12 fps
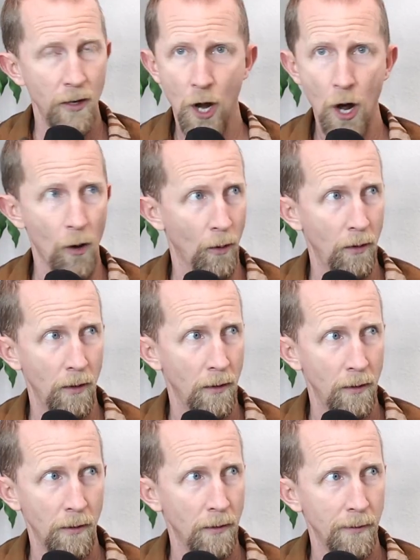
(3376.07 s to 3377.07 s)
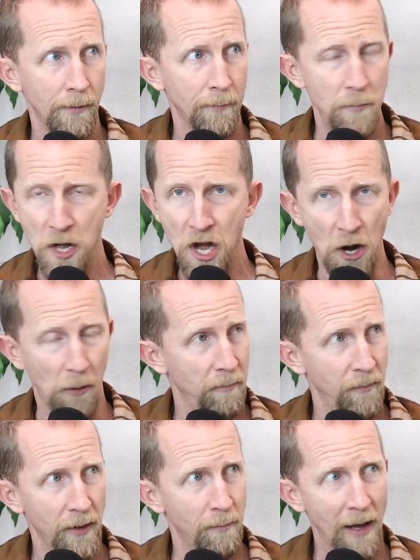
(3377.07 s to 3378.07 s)
No.
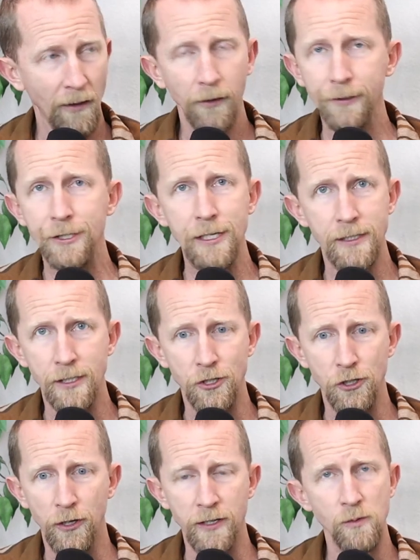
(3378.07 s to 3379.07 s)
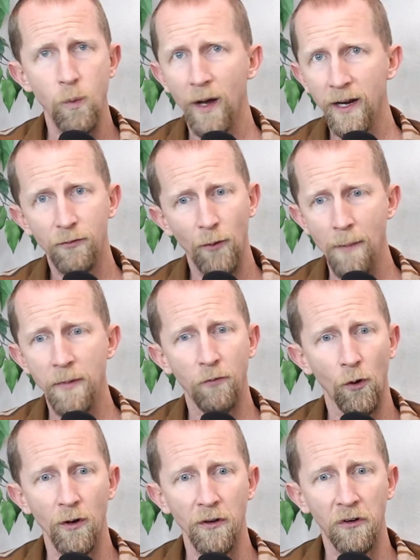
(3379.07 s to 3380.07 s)
My little Jesus juke is, what if right
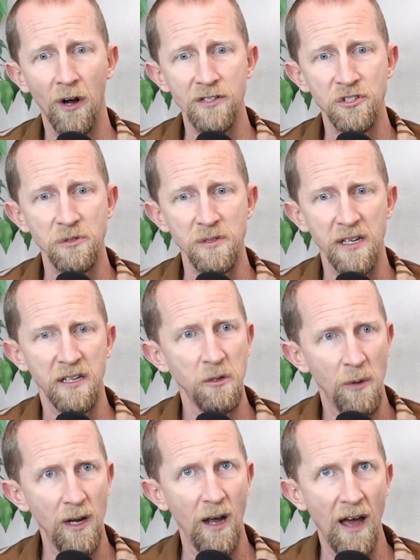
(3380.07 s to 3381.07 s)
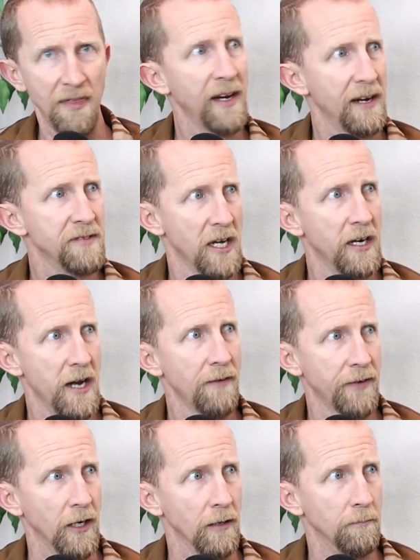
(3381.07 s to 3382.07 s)
before going to the cross, you're just like, you know what? I think I've done
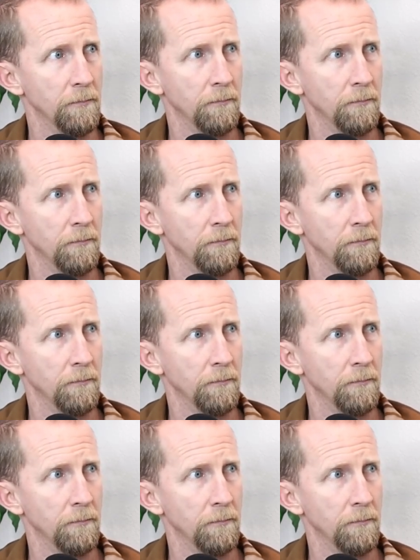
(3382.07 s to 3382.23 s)
enough here.